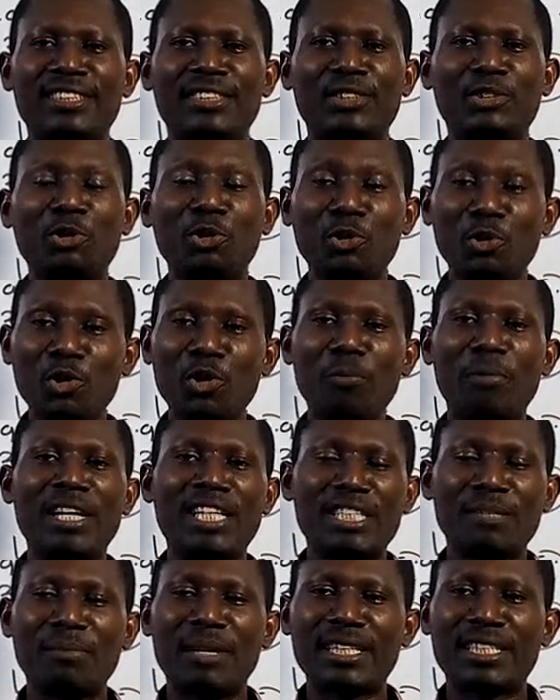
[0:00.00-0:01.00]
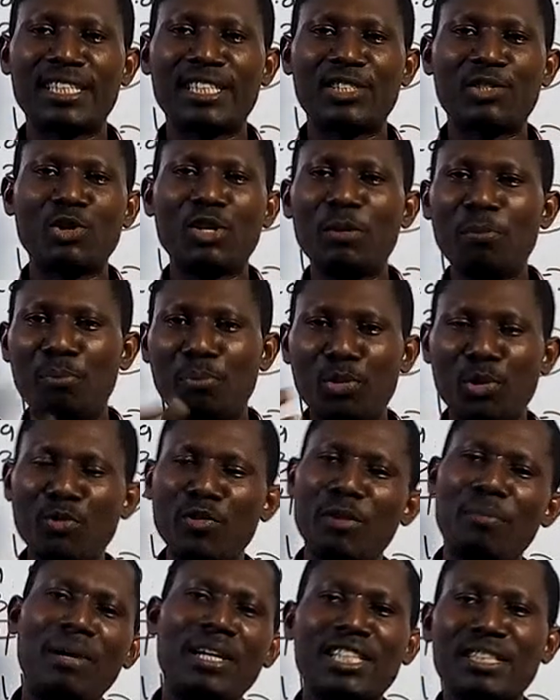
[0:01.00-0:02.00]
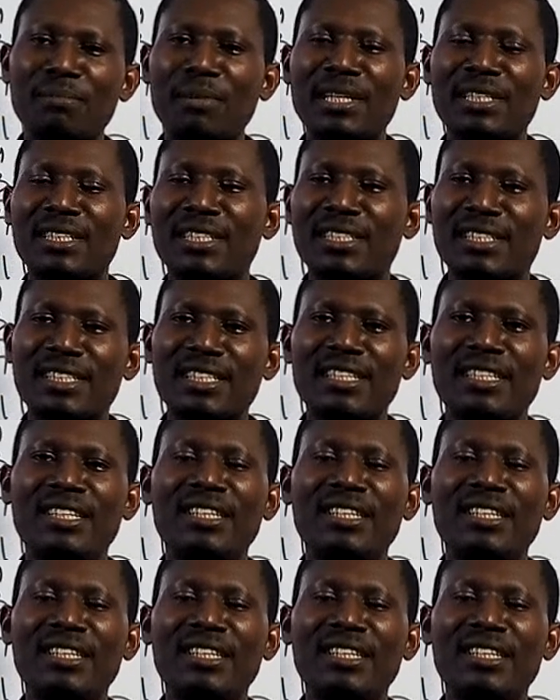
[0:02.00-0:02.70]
to know mathematics, to improve in mathematics,